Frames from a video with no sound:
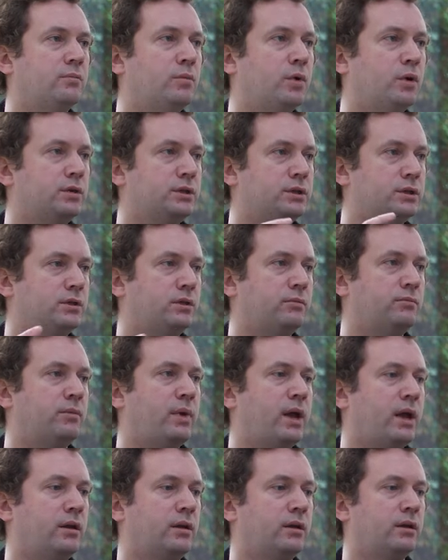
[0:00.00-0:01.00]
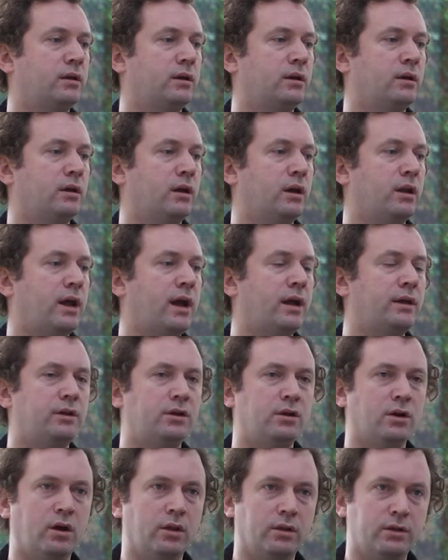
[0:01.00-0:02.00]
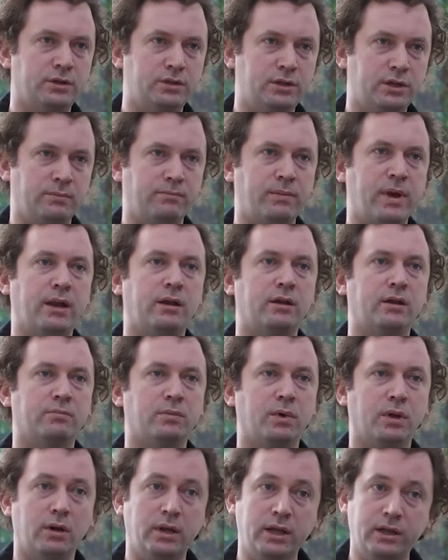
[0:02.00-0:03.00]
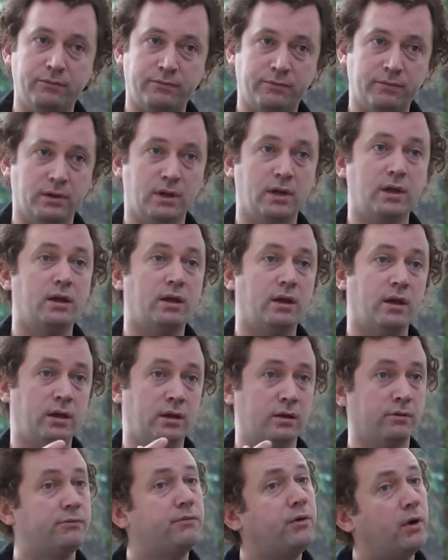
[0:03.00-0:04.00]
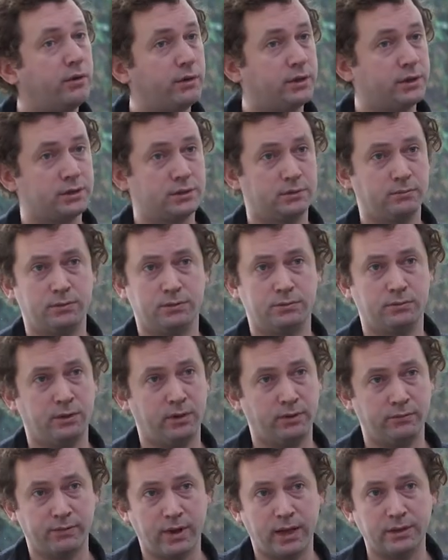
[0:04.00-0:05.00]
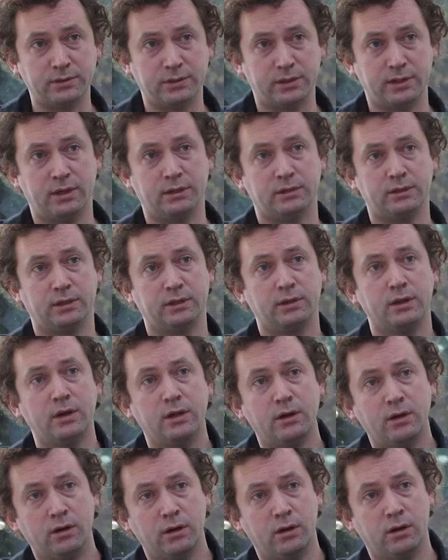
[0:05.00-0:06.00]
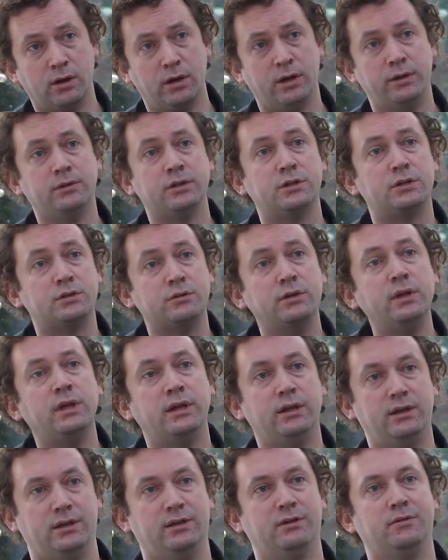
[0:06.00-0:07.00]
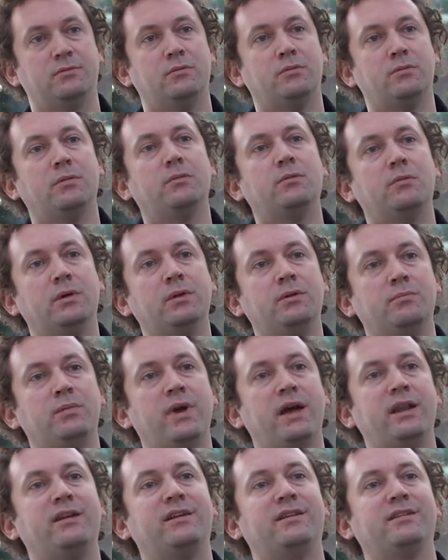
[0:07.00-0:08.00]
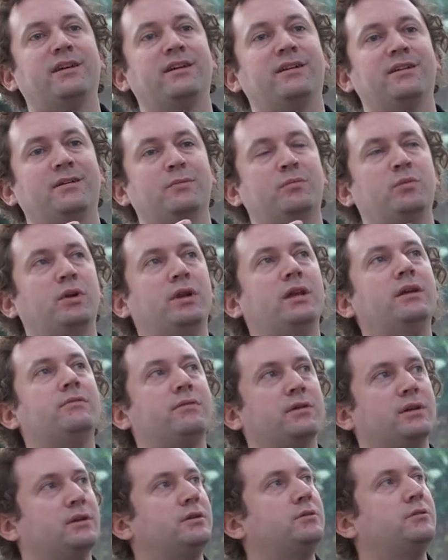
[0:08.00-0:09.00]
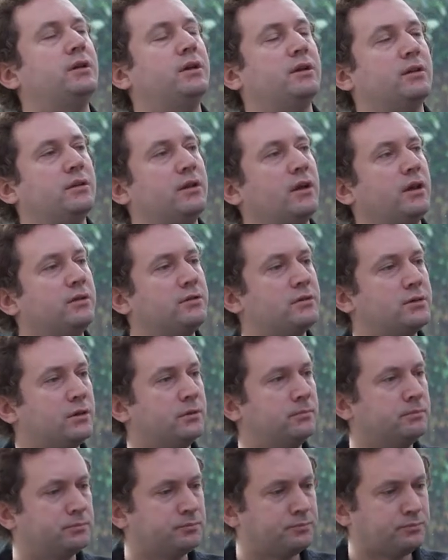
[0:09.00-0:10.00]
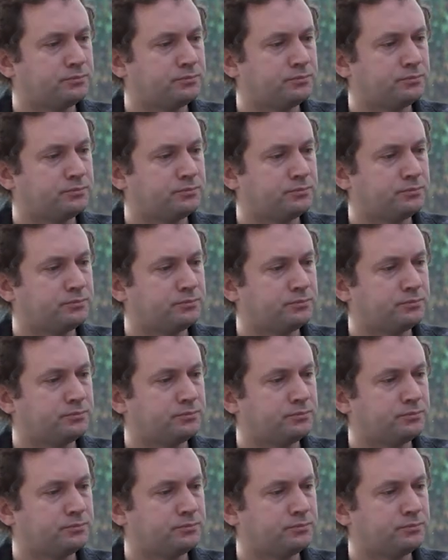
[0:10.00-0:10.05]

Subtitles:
emotion, embedding an ideology, embedding a belief in a forest was really fascinating. In the tree, embedding a belief in a tree. And so